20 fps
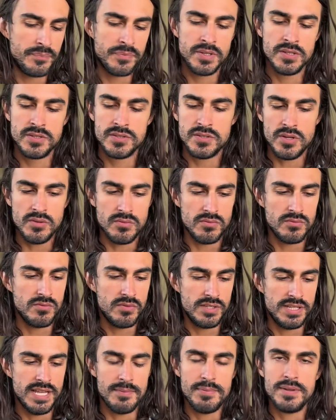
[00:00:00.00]
So with
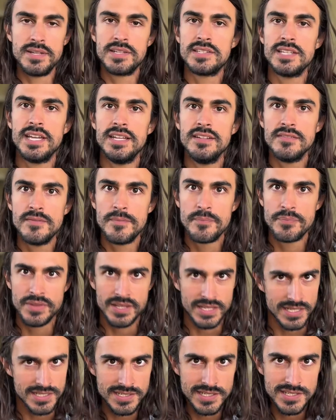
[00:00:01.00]
that being said,
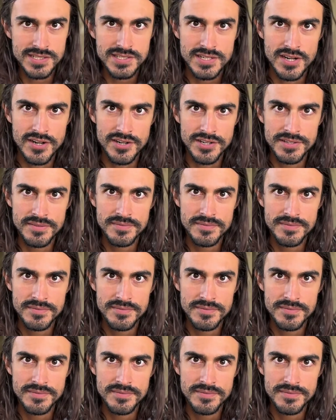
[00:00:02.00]
let's get started.